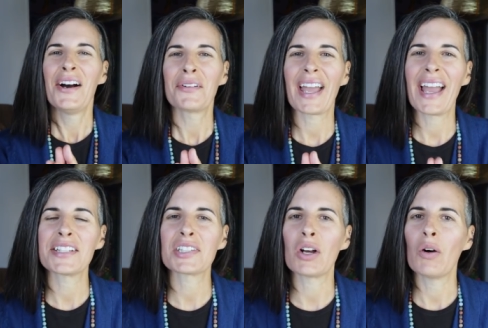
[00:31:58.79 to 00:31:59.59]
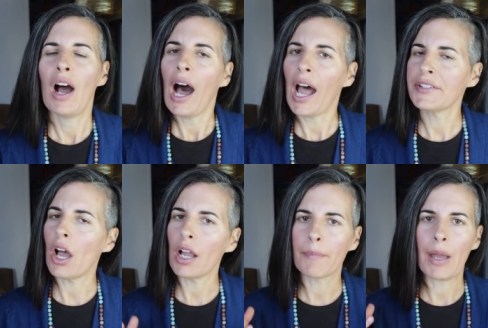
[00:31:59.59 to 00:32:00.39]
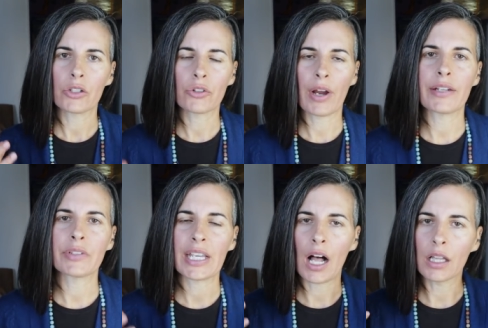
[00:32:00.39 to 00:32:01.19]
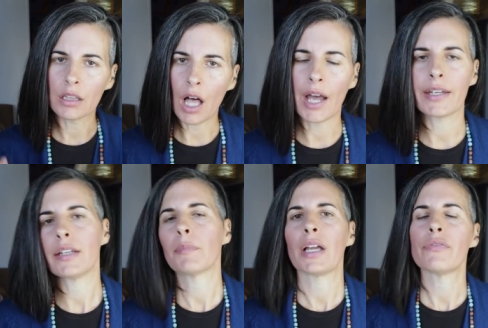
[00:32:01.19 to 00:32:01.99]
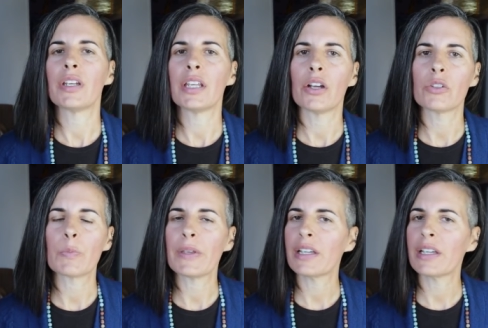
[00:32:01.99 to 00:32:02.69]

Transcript: okay? So I talk about grounding a lot in my videos